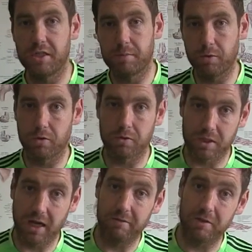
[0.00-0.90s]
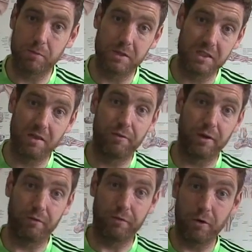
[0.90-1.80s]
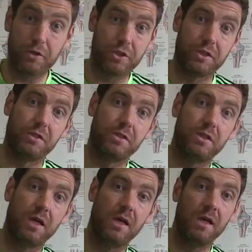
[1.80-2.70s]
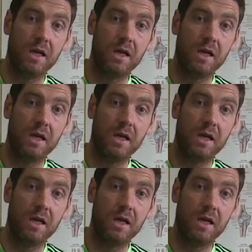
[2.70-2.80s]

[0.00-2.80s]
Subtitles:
of these bones have specific functions